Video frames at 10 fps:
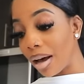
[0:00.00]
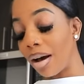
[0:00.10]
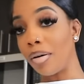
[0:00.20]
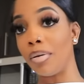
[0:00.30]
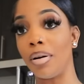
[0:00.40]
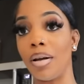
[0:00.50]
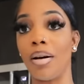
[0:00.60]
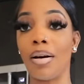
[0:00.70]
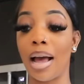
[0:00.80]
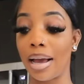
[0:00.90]
Oh,
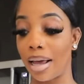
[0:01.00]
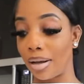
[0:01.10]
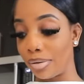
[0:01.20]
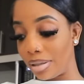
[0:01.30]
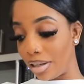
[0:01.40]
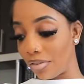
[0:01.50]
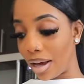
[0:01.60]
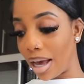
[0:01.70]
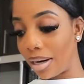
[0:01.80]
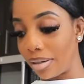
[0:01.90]
I gotta go see if I
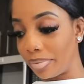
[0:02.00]
got them.